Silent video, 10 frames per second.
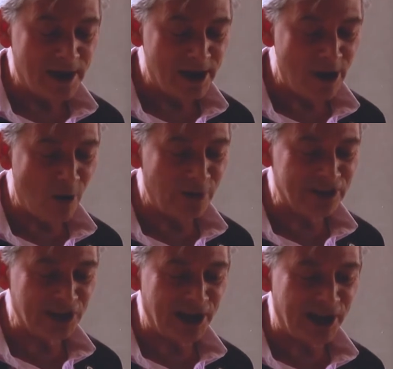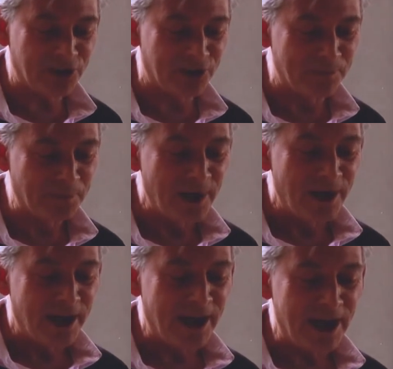on this occasion,
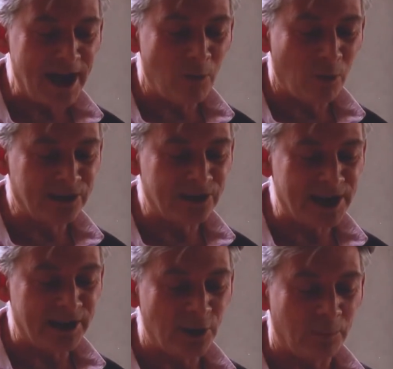I want to take the